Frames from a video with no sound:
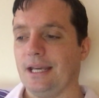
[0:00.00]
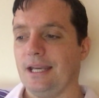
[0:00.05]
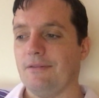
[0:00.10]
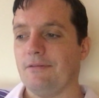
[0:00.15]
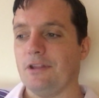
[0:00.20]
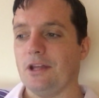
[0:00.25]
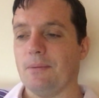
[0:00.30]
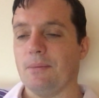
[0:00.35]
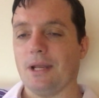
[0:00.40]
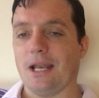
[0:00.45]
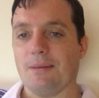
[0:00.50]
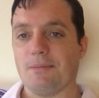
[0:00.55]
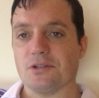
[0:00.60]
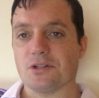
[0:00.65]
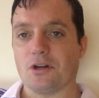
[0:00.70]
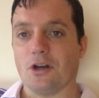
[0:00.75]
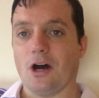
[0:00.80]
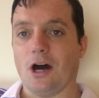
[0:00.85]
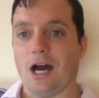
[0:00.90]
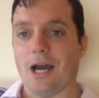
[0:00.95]
even though
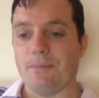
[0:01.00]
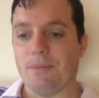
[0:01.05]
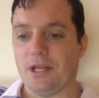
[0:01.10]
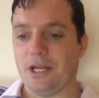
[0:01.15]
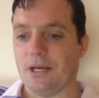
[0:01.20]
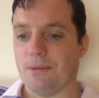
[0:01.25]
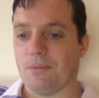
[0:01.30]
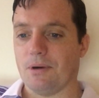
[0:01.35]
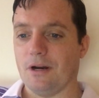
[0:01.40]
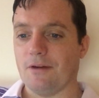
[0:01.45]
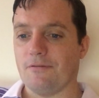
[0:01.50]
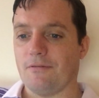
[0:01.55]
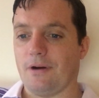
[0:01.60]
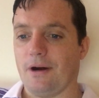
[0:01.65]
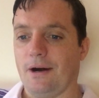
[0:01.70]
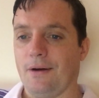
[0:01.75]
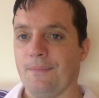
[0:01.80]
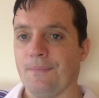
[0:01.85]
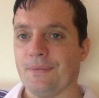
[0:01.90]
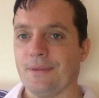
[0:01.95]
Malema's got a high media
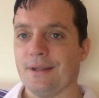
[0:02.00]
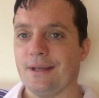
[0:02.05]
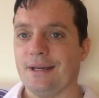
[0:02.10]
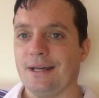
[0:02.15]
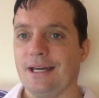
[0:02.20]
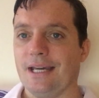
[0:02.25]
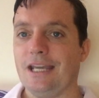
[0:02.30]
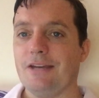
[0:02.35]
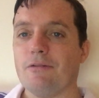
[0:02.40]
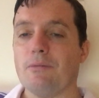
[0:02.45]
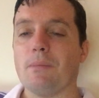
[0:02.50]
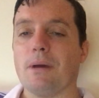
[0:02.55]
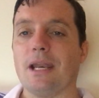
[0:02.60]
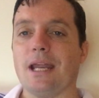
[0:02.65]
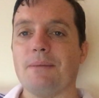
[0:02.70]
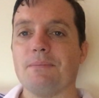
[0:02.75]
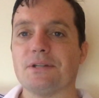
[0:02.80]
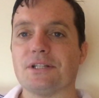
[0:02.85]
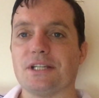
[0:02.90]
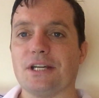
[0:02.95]
profile. Even
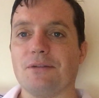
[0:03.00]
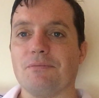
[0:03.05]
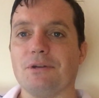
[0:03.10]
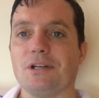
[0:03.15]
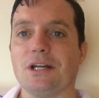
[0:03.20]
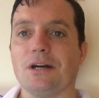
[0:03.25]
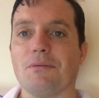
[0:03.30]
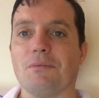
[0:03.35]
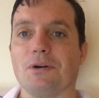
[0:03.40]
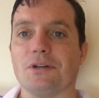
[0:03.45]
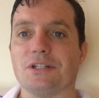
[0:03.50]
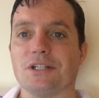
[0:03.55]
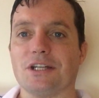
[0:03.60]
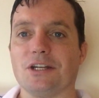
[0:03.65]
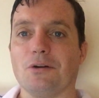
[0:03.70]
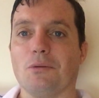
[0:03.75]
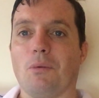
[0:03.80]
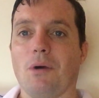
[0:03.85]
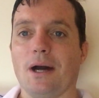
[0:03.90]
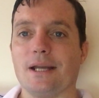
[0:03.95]
Malema said, we don't want to
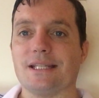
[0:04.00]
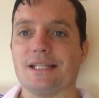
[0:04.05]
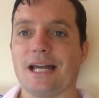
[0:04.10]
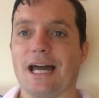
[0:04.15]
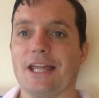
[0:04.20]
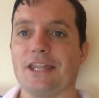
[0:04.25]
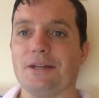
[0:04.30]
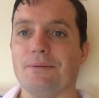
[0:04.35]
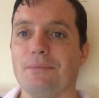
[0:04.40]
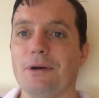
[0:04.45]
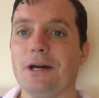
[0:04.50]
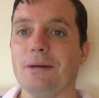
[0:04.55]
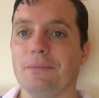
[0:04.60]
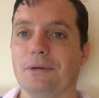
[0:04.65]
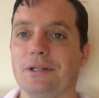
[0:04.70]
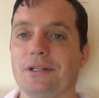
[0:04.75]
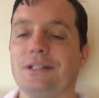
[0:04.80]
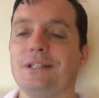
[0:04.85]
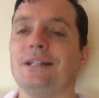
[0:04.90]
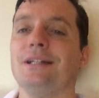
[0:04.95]
kill whites at the
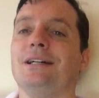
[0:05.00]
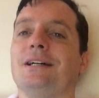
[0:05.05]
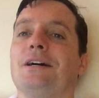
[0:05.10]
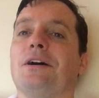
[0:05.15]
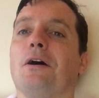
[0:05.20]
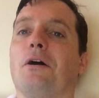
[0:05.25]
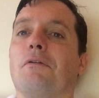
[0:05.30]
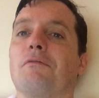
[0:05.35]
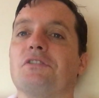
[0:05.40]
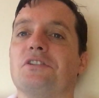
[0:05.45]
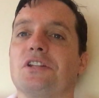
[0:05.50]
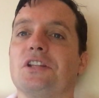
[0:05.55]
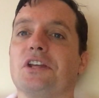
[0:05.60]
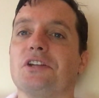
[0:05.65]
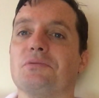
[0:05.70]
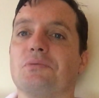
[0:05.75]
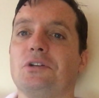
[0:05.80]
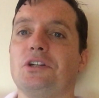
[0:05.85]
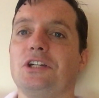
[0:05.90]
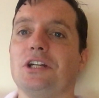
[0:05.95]
moment. Obviously,
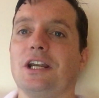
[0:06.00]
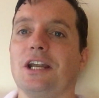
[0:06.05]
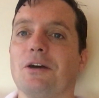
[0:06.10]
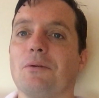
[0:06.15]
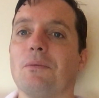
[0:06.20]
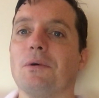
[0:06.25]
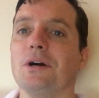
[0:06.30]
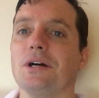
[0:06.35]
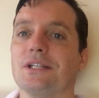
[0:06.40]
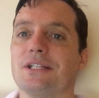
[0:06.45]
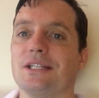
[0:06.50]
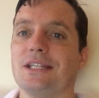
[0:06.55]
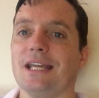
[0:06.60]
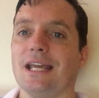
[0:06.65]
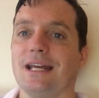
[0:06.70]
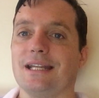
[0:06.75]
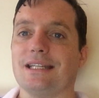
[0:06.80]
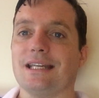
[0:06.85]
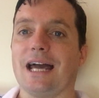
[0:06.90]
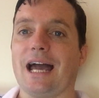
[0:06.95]
those were chilling words at
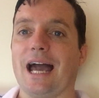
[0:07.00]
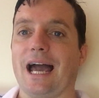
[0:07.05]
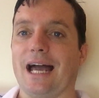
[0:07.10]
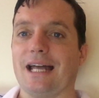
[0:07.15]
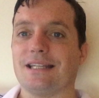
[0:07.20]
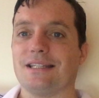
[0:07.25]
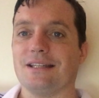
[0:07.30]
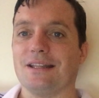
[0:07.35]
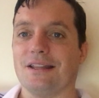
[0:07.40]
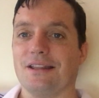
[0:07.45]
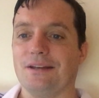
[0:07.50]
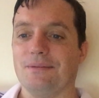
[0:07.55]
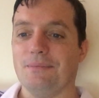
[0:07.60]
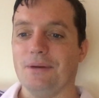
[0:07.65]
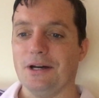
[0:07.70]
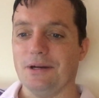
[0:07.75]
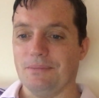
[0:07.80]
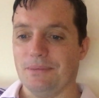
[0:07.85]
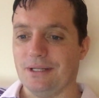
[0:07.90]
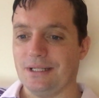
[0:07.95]
the end, at the
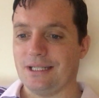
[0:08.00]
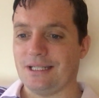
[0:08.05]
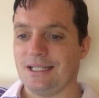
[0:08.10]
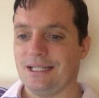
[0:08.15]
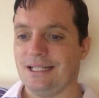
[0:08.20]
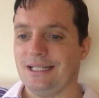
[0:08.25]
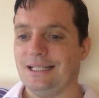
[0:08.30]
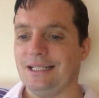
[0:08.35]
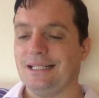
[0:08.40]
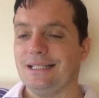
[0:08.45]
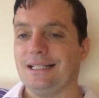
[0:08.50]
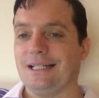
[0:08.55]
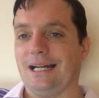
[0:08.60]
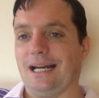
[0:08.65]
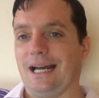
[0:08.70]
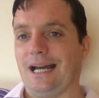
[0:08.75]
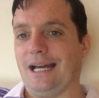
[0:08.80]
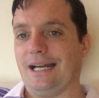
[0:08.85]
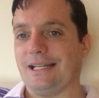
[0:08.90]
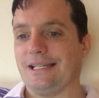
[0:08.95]
moment.
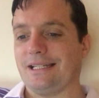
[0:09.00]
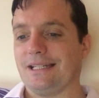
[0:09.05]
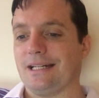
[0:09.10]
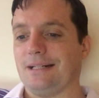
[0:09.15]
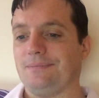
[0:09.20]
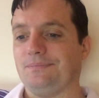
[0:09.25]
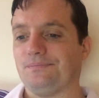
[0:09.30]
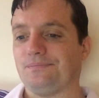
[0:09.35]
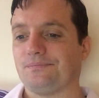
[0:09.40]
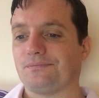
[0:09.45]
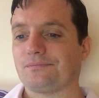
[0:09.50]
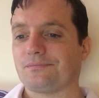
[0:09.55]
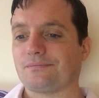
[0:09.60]
And um,